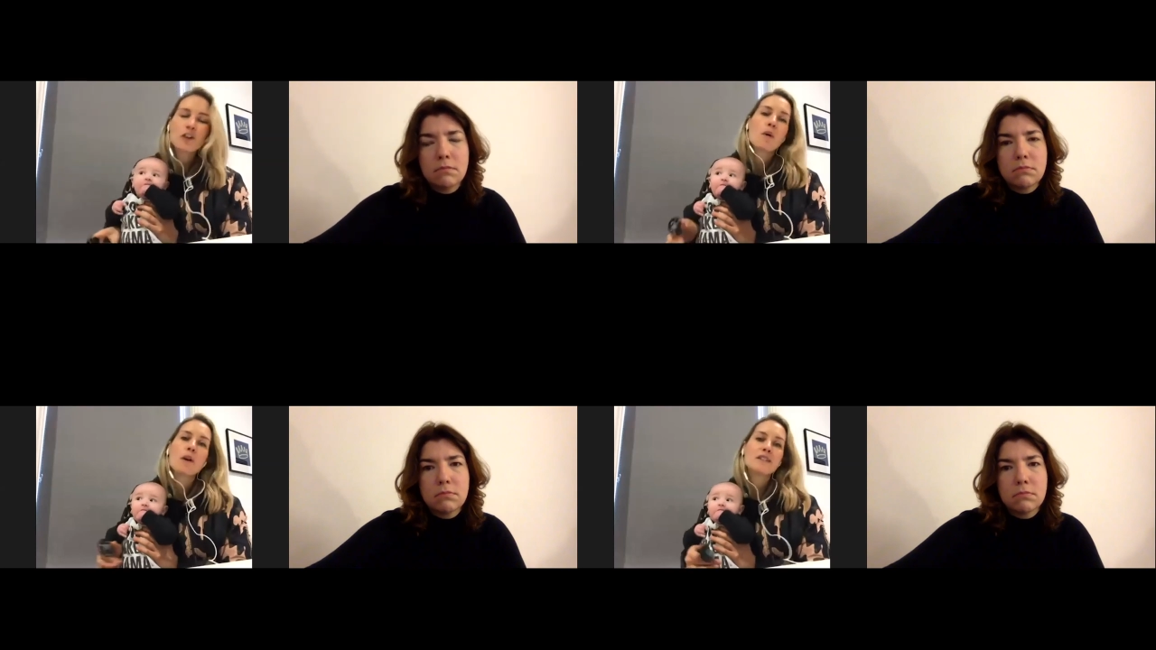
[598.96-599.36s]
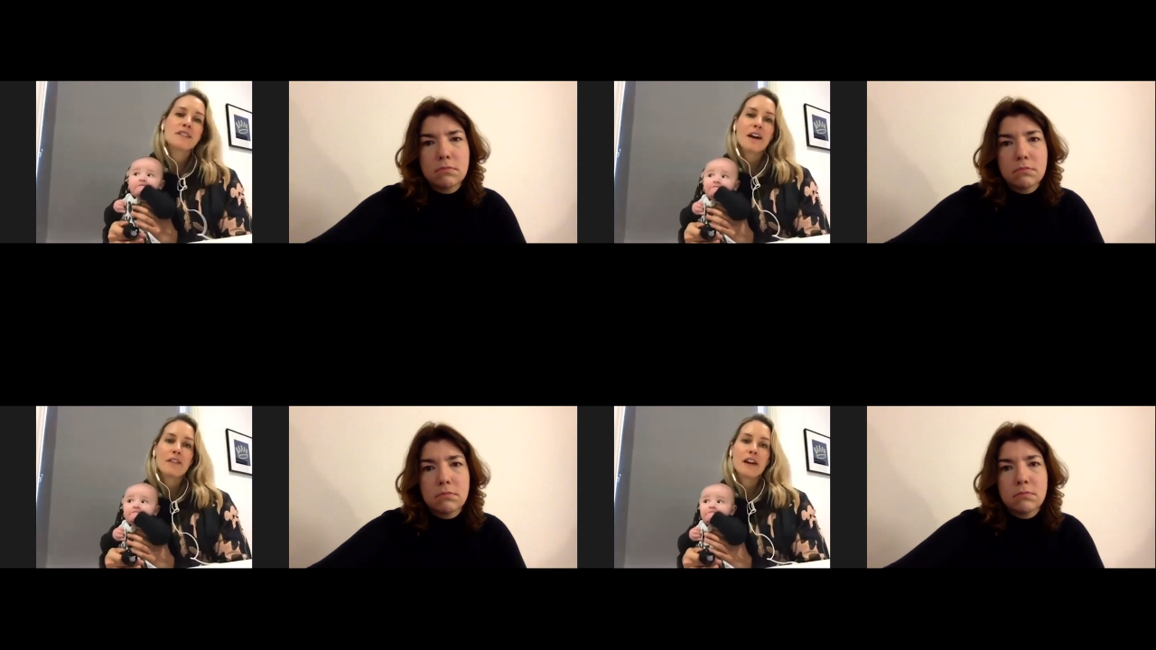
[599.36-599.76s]
Speaker 1: quality
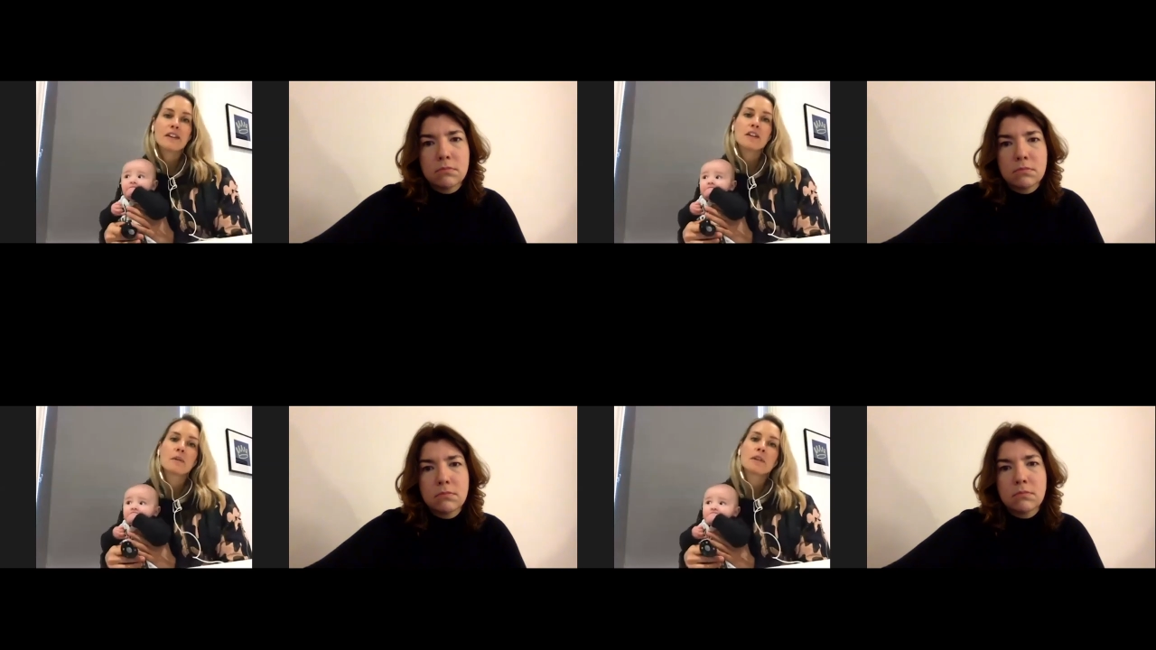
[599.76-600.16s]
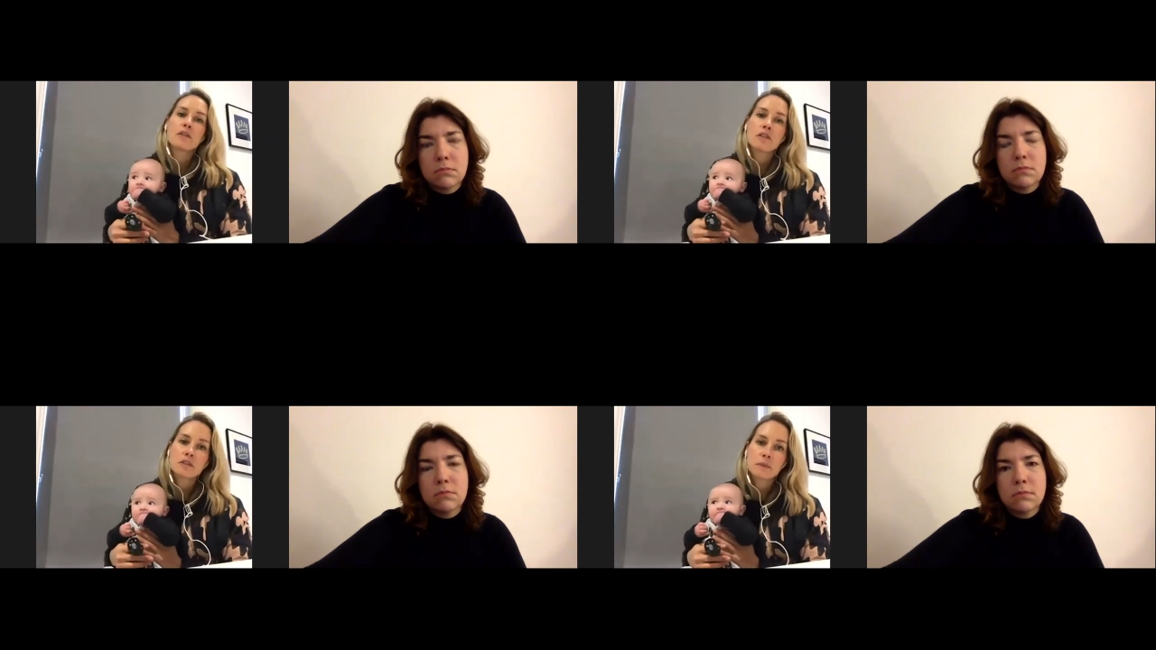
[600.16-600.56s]
out there. You know, when you've got
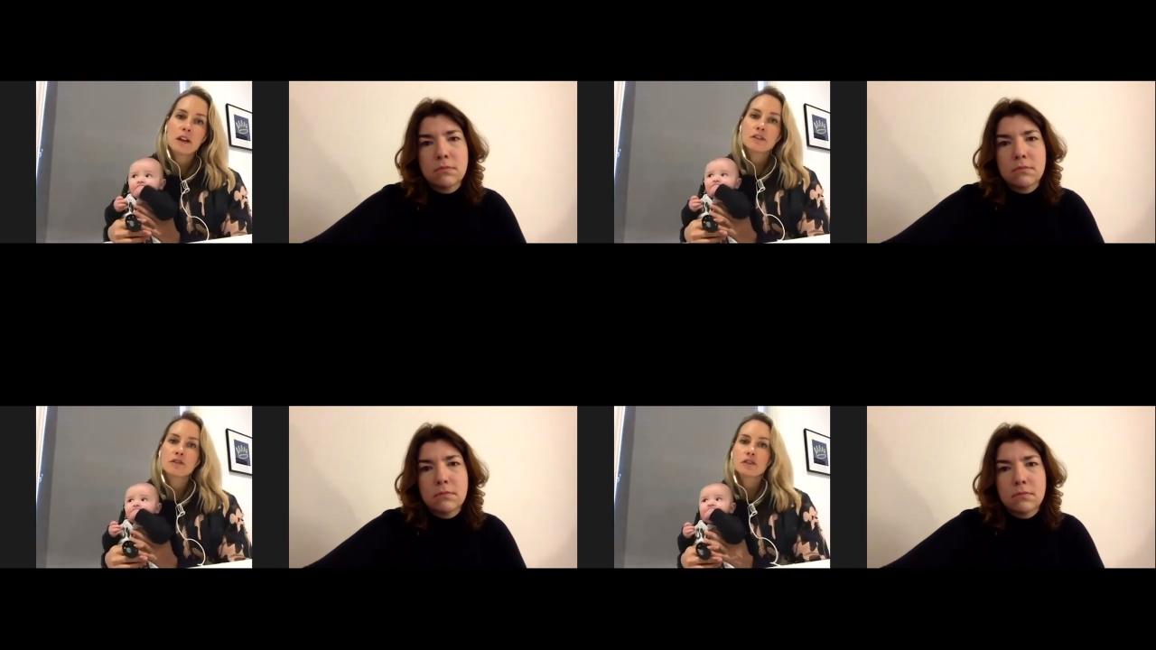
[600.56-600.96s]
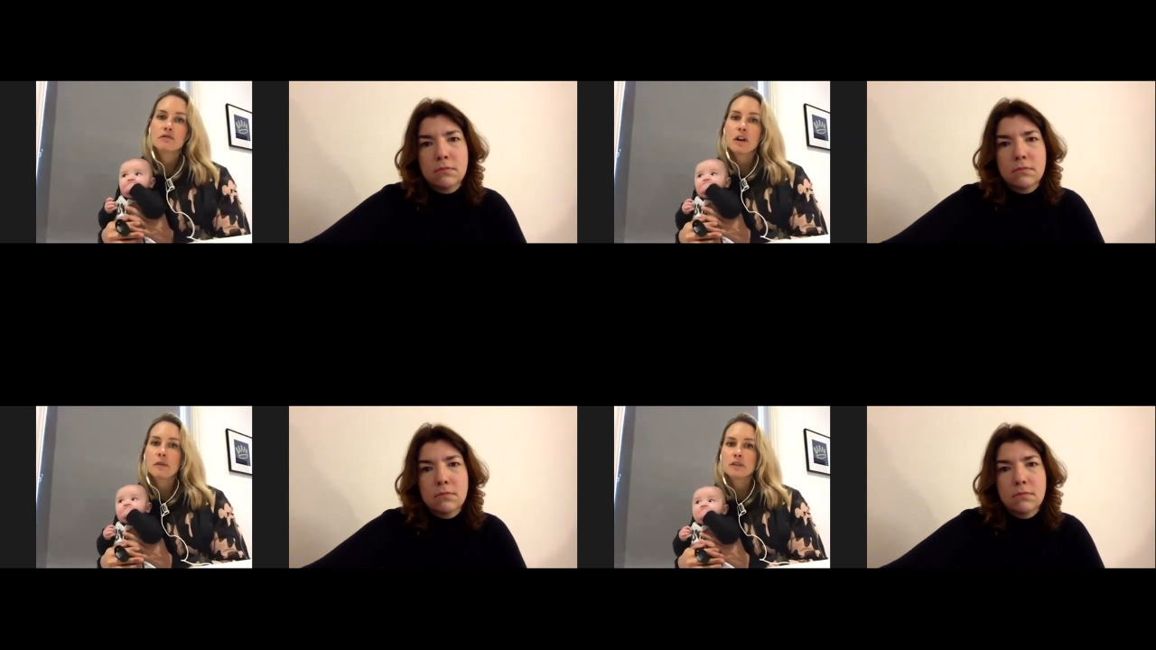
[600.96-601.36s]
someone like Georgia Rowe
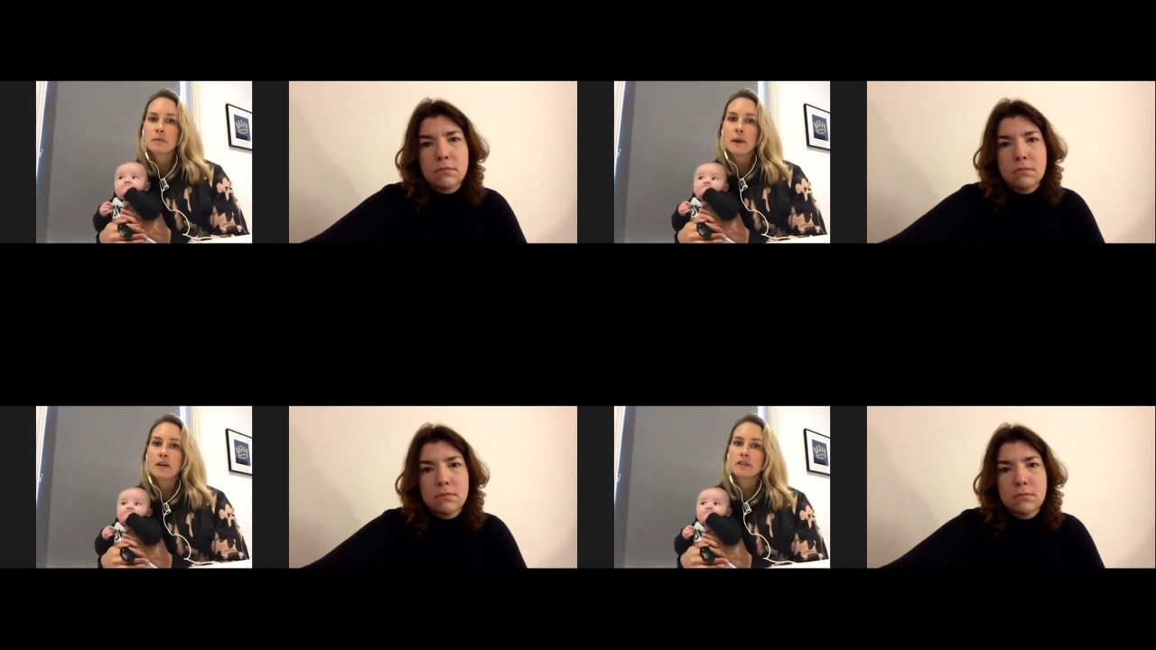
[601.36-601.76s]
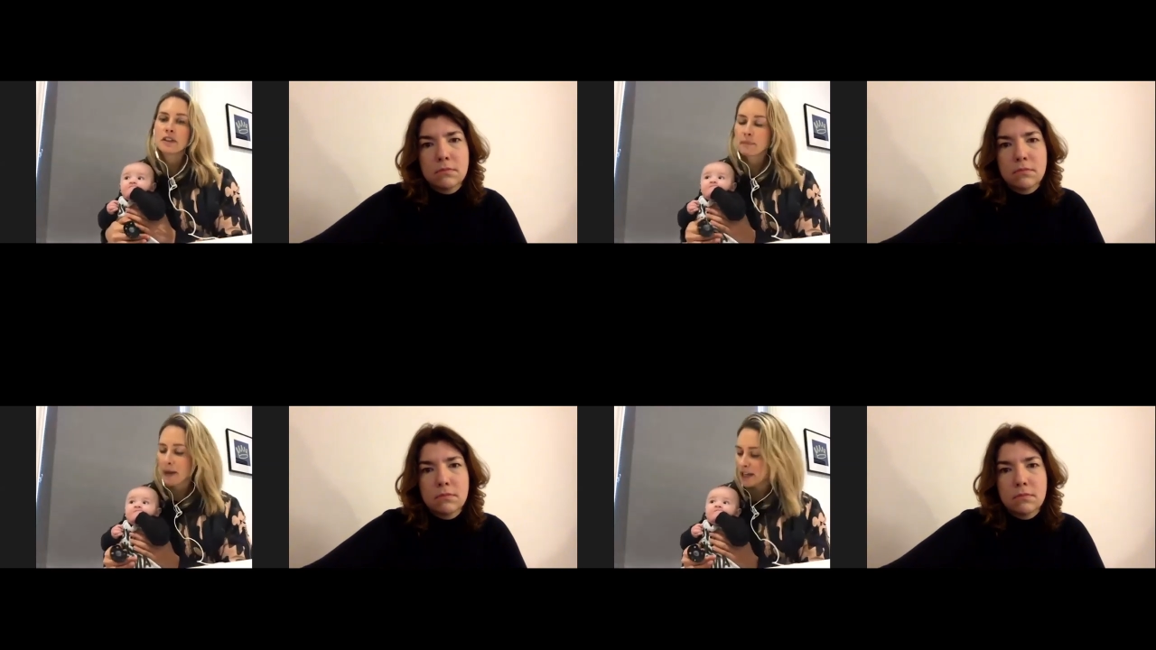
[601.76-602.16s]
under the post, I think
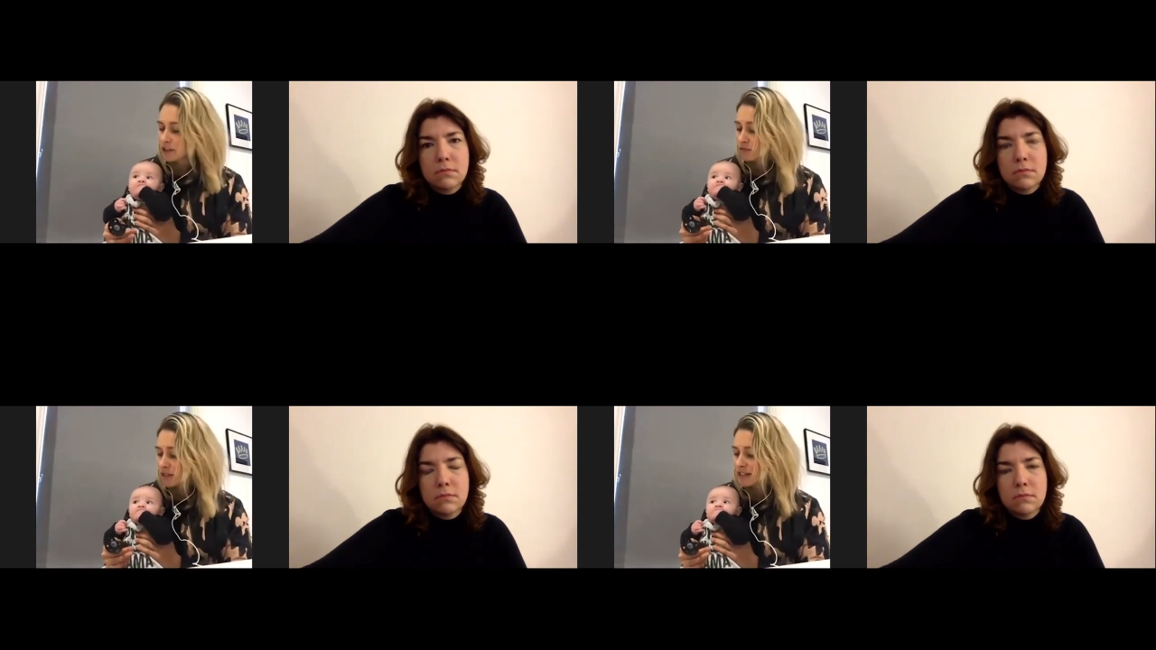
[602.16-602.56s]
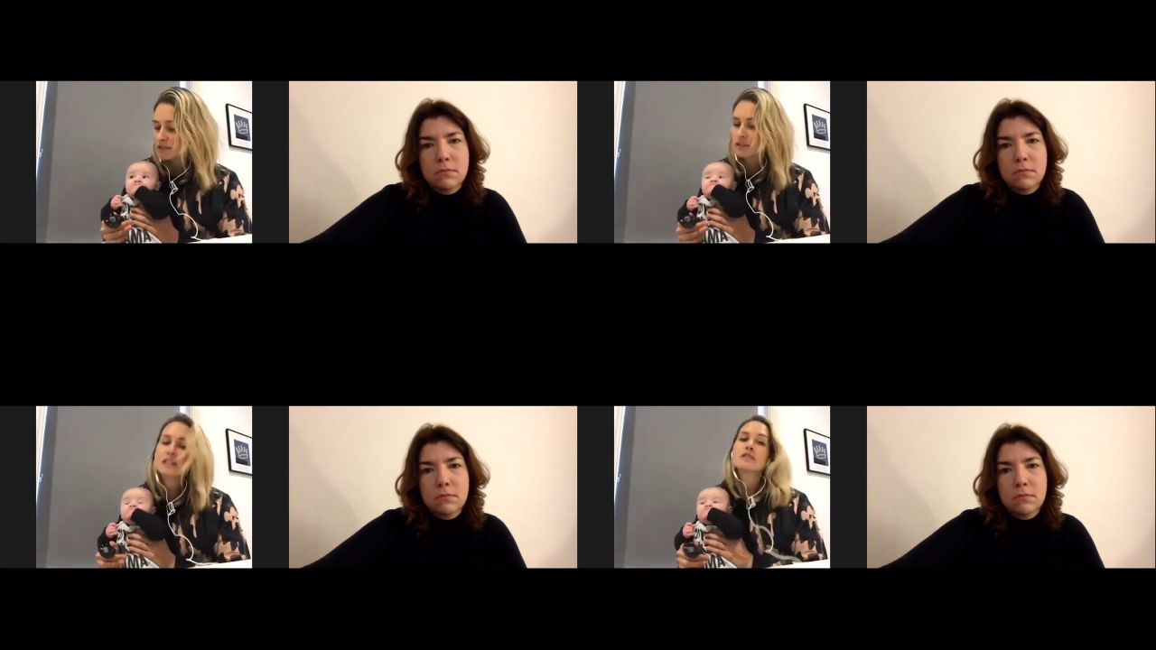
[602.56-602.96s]
Paige Reed is
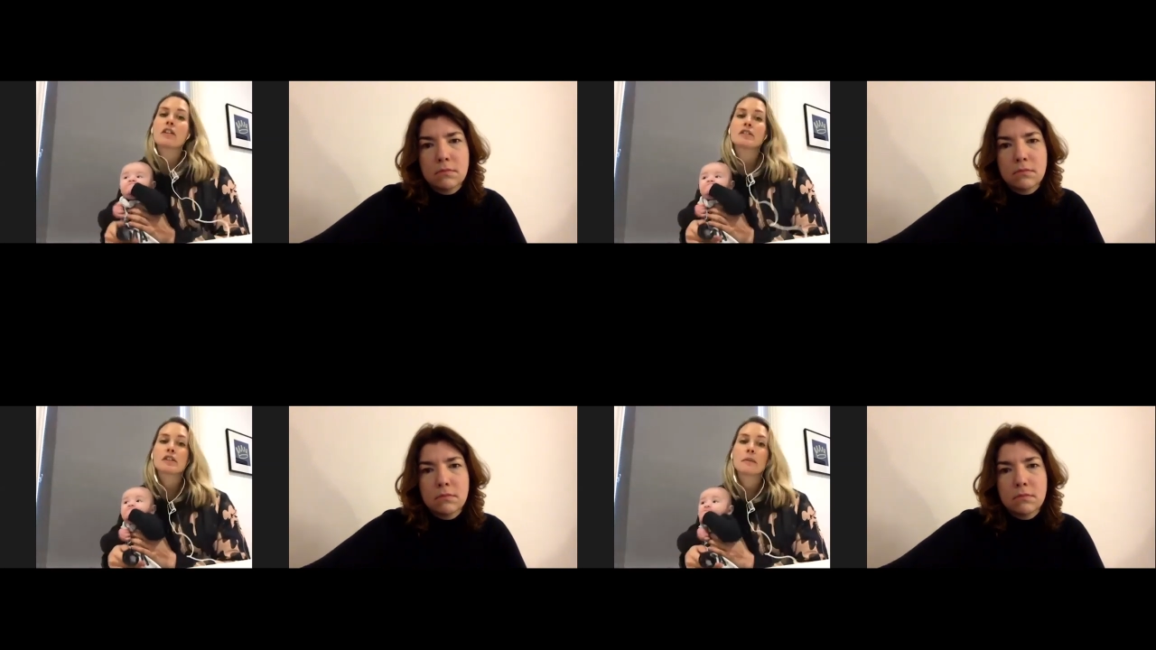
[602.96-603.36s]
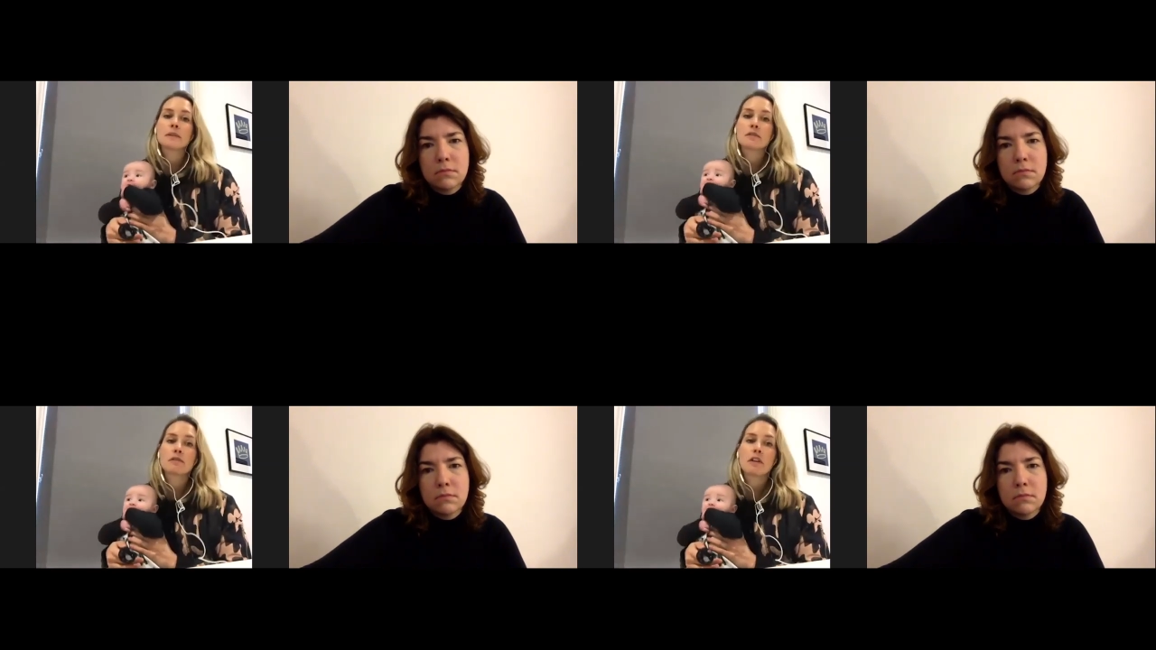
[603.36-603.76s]
really starting to come into
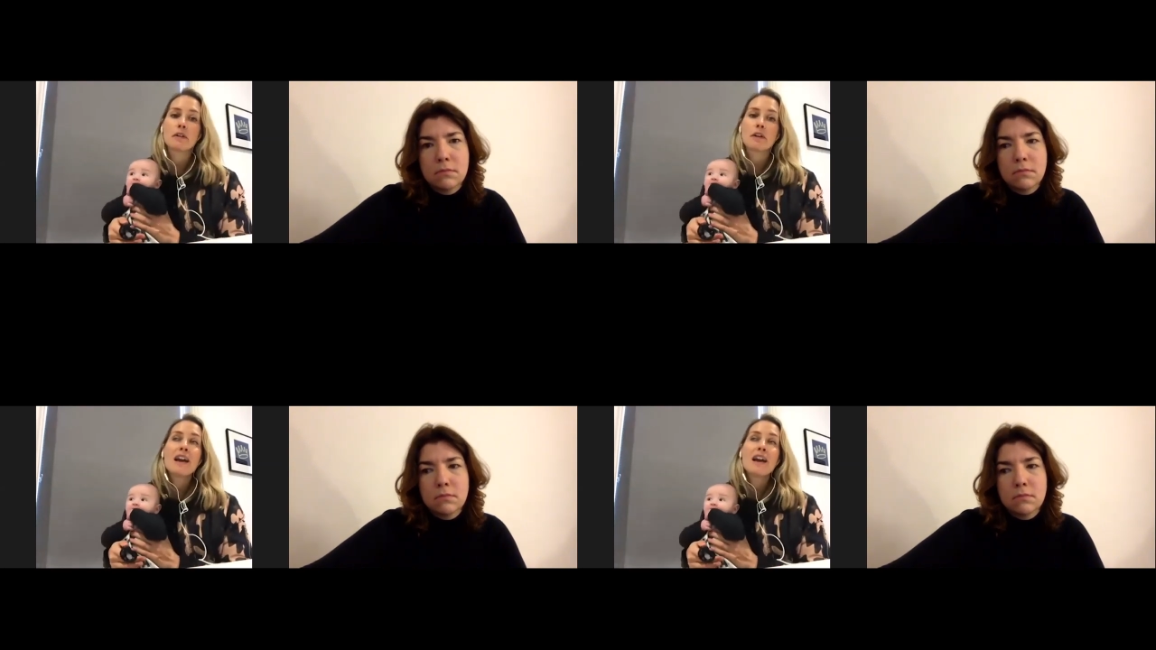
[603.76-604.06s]
her own,